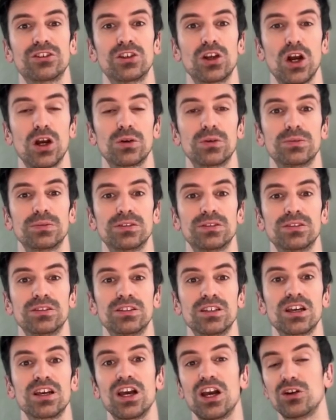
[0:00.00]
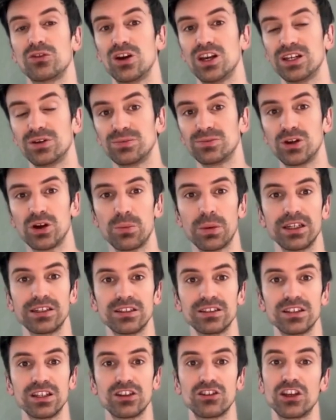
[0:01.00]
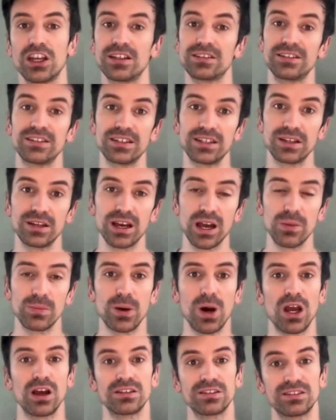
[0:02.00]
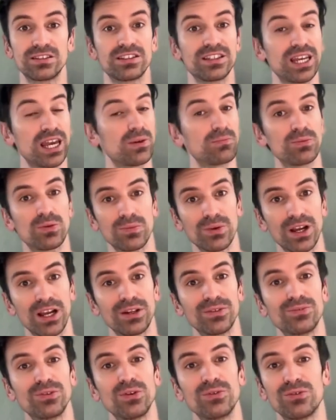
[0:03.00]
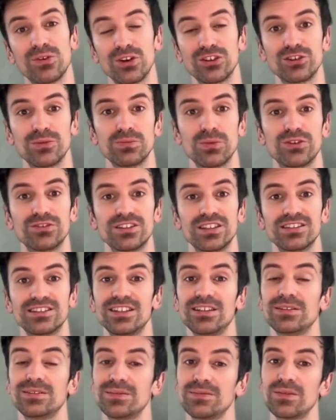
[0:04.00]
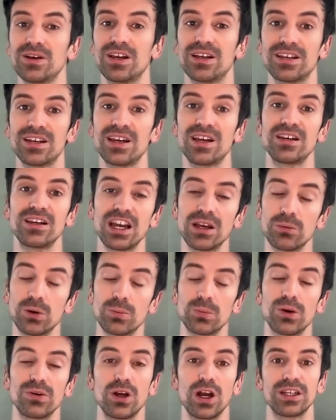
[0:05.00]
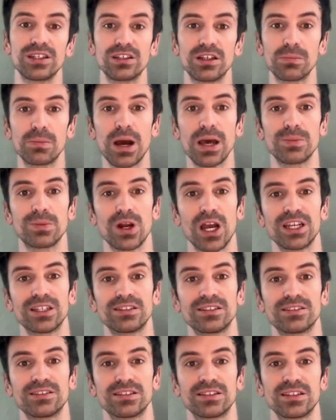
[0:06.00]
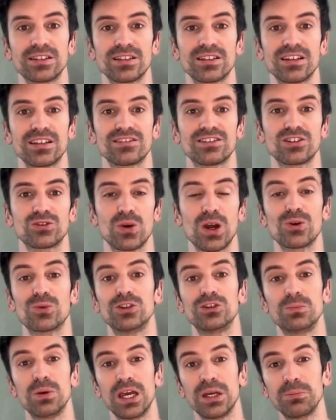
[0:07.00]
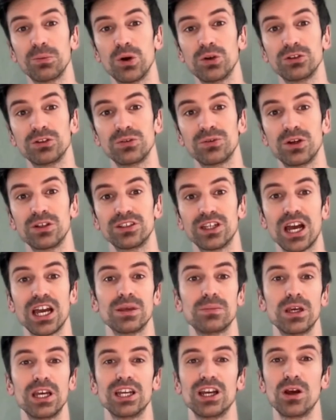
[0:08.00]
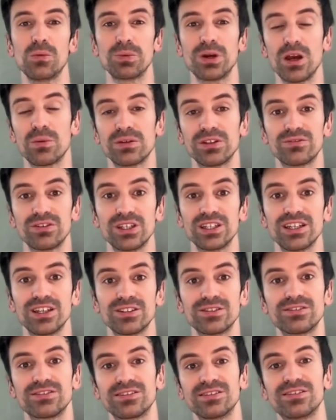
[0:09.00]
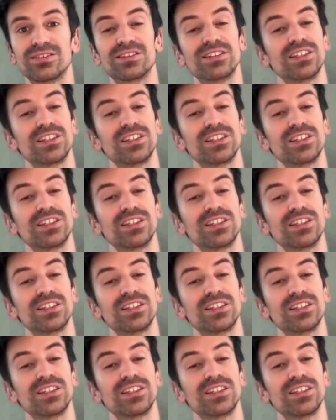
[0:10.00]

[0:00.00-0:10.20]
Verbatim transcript: logs, already formatted in JSON, are parsed and prepared for further processing. Then we move on to the pipelines. This is where we'll spend most of our time in the upcoming videos.